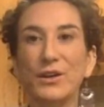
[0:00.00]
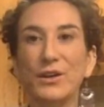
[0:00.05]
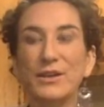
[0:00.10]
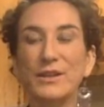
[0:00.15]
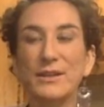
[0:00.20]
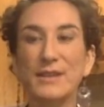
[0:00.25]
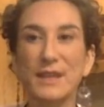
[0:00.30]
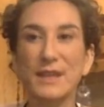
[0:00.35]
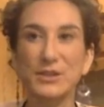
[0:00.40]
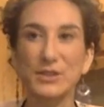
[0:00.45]

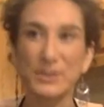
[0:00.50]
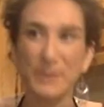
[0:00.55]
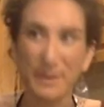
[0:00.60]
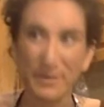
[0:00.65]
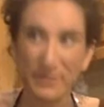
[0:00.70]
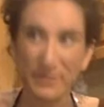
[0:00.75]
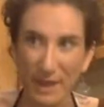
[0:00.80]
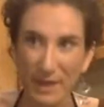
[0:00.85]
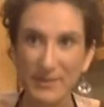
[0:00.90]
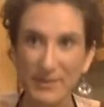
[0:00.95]
this is actually
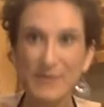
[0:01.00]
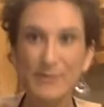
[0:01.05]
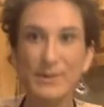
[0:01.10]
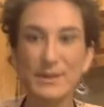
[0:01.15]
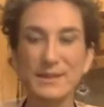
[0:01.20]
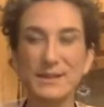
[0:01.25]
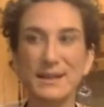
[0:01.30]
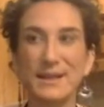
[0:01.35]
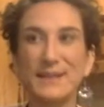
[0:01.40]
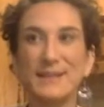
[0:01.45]
my family's
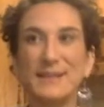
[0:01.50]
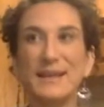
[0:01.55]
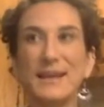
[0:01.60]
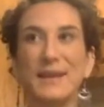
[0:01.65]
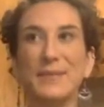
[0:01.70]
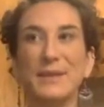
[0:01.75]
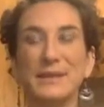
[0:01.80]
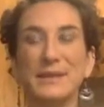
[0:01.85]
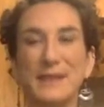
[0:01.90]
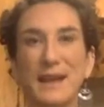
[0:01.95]
business,
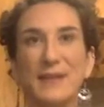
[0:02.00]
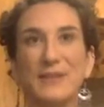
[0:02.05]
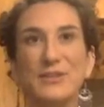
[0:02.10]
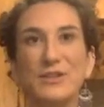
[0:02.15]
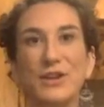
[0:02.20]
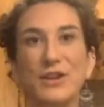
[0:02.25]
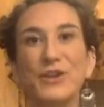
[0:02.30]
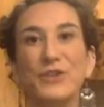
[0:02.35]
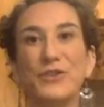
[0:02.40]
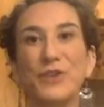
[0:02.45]
and my dad
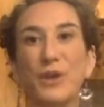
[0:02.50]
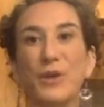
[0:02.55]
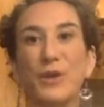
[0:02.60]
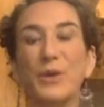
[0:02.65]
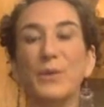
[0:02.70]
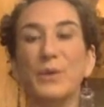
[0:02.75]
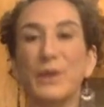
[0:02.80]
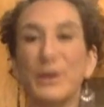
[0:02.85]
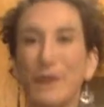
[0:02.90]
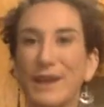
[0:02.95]
started
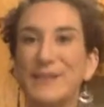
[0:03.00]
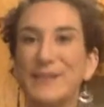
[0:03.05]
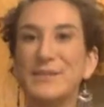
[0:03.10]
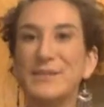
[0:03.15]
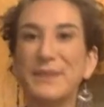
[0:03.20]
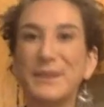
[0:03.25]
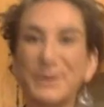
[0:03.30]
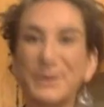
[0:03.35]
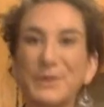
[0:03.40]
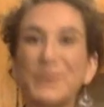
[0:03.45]
growing wheatgrass
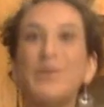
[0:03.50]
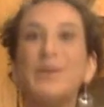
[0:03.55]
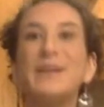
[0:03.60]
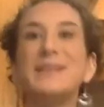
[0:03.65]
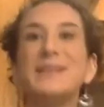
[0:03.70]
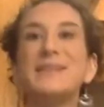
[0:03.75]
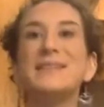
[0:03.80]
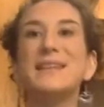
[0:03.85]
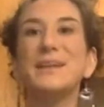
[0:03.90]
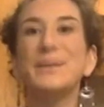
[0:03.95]
and
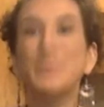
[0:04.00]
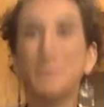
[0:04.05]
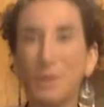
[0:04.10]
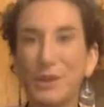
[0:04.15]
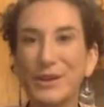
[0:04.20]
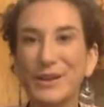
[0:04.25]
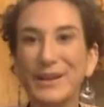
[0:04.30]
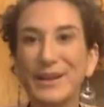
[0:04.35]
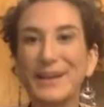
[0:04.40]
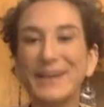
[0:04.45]
microgreens in
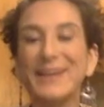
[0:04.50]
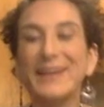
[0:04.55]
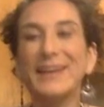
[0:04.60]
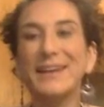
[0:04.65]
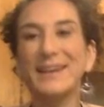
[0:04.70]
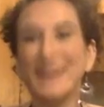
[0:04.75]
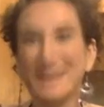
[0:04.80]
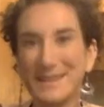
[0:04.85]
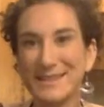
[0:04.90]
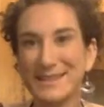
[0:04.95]
Brooklyn
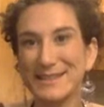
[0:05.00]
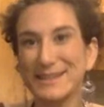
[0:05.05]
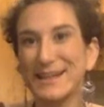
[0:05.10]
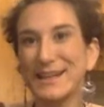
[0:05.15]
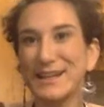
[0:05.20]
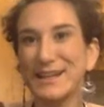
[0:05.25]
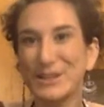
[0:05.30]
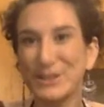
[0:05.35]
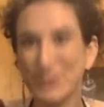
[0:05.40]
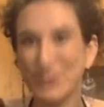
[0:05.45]
in nineteen
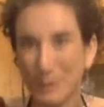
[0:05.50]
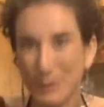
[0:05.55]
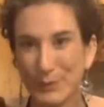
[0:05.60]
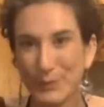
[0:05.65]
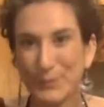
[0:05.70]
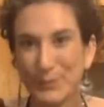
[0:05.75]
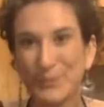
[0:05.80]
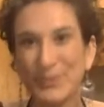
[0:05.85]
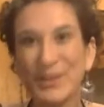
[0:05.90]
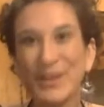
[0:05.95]
eighty-two.
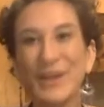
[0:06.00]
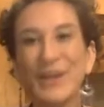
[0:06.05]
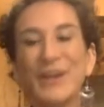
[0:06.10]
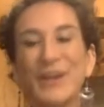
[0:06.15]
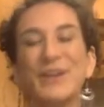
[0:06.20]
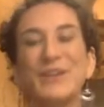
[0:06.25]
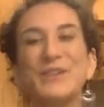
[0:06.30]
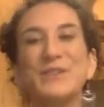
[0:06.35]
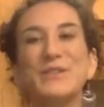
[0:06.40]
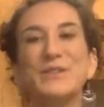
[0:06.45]

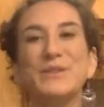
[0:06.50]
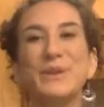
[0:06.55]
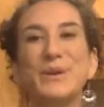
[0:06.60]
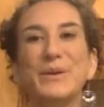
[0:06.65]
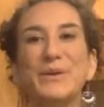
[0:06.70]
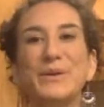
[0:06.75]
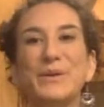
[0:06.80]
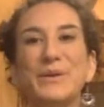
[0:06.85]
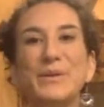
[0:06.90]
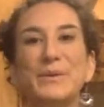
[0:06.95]

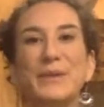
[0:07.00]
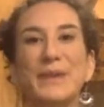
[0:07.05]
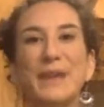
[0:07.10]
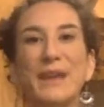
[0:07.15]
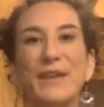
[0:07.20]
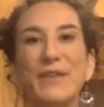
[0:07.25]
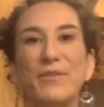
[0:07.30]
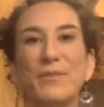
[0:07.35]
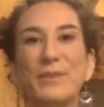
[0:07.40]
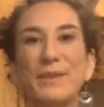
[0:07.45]
So we
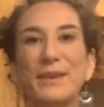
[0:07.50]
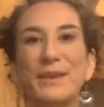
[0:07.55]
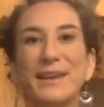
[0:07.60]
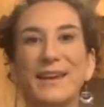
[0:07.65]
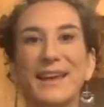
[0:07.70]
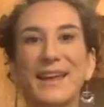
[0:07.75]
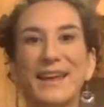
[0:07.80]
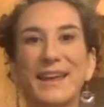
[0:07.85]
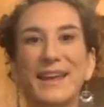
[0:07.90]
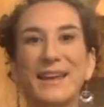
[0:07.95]
have
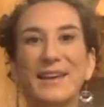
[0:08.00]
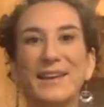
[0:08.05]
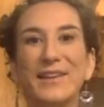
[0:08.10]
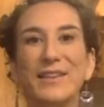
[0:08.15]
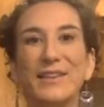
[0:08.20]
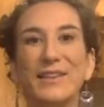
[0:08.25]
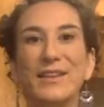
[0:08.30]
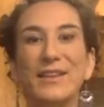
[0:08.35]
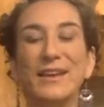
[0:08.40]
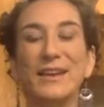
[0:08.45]
been
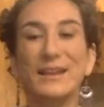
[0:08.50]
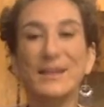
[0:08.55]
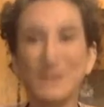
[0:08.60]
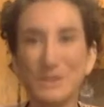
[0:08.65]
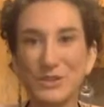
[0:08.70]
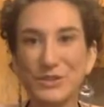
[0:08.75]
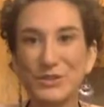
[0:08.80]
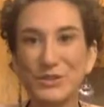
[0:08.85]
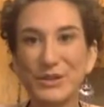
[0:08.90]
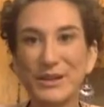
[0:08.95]
in the
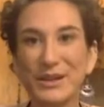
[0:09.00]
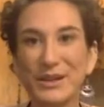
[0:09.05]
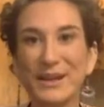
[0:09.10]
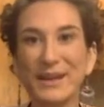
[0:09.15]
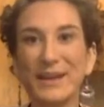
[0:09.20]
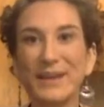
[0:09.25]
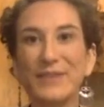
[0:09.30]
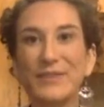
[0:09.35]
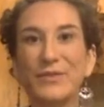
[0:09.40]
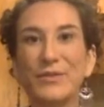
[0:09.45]

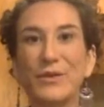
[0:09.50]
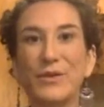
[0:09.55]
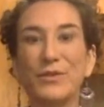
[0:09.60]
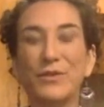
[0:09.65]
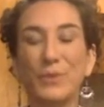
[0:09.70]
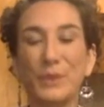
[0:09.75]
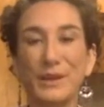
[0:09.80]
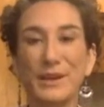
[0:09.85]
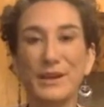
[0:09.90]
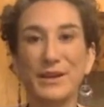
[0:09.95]
industry for
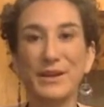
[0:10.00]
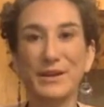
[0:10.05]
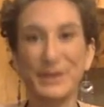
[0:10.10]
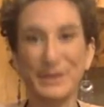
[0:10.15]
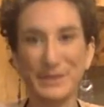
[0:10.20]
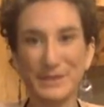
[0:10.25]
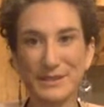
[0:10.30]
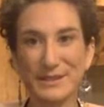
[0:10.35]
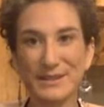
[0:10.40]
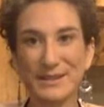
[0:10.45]
forty
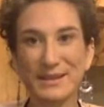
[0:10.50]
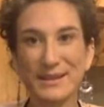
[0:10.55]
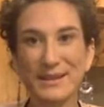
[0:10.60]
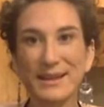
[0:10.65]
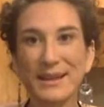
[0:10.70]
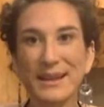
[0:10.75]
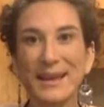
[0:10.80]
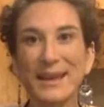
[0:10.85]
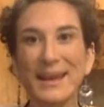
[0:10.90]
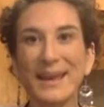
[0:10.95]
years.
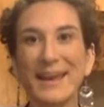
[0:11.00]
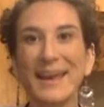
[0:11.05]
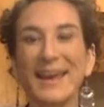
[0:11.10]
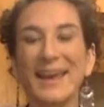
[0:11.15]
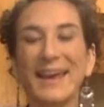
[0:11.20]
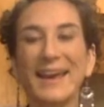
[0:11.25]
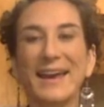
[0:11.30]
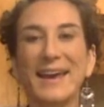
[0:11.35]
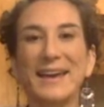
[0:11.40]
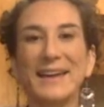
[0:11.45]

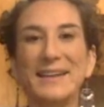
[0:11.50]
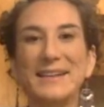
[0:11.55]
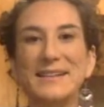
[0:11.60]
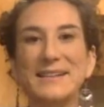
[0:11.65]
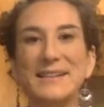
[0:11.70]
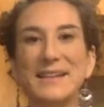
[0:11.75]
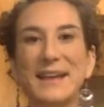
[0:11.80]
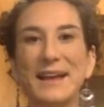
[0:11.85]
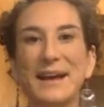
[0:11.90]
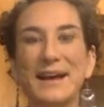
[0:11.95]

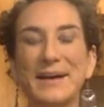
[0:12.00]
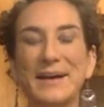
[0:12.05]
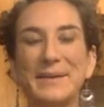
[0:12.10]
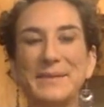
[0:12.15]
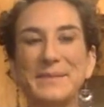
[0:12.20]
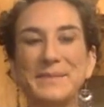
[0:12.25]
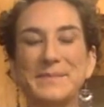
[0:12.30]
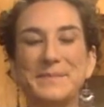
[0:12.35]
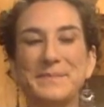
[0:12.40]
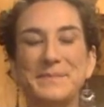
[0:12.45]
And
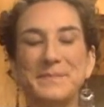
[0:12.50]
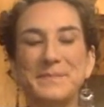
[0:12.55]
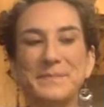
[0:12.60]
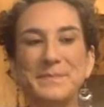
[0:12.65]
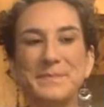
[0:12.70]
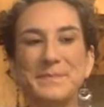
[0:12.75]
um,